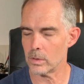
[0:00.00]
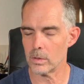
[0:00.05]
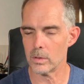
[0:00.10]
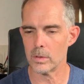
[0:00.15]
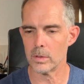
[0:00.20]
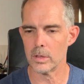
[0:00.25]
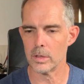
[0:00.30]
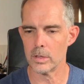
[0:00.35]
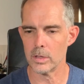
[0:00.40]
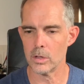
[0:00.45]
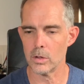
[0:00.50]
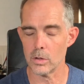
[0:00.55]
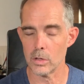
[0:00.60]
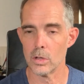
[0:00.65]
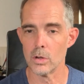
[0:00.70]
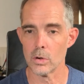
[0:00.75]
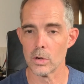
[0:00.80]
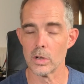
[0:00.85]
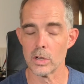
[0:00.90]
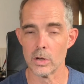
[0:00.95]

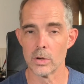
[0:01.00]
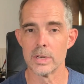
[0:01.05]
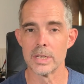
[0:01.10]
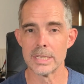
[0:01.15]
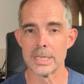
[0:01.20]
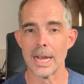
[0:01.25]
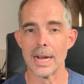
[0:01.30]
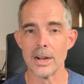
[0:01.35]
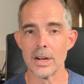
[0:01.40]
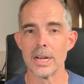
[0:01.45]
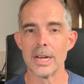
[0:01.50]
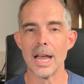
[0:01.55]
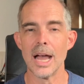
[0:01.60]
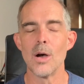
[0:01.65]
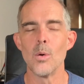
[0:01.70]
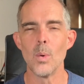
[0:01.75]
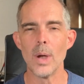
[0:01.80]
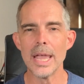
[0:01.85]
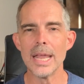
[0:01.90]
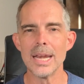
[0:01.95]
desire to
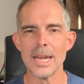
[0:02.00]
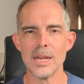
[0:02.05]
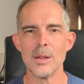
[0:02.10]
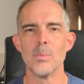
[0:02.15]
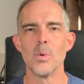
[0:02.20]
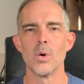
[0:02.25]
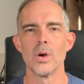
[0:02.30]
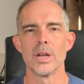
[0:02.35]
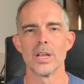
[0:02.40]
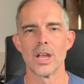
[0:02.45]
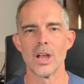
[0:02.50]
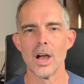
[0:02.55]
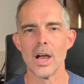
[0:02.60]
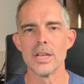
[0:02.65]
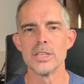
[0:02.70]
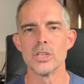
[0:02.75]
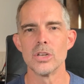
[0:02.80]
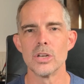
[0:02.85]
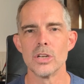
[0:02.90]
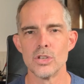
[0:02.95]
not wait anymore to
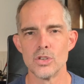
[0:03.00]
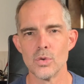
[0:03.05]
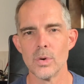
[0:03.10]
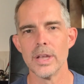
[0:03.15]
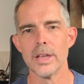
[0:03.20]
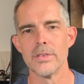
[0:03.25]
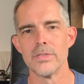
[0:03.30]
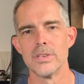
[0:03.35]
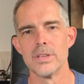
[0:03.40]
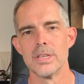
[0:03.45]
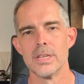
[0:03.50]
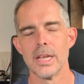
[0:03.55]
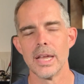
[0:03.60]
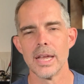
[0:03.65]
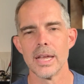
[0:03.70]
cause you to drift,